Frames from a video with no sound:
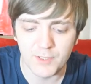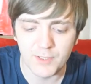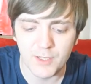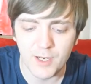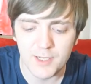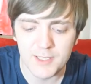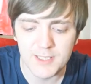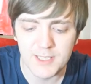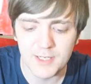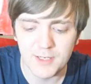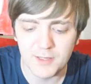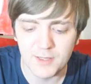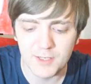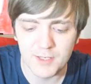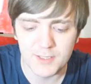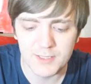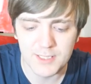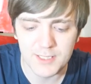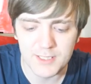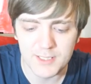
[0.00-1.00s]
the
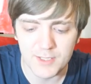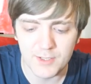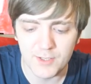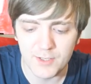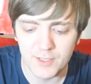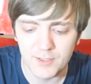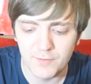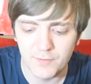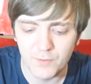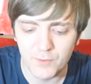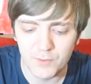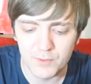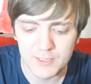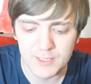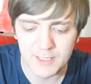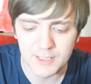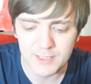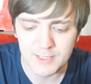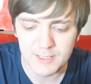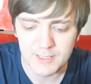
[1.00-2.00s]
1930s and early
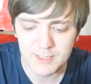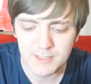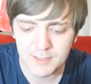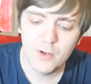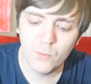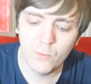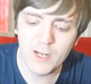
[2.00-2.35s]
40s.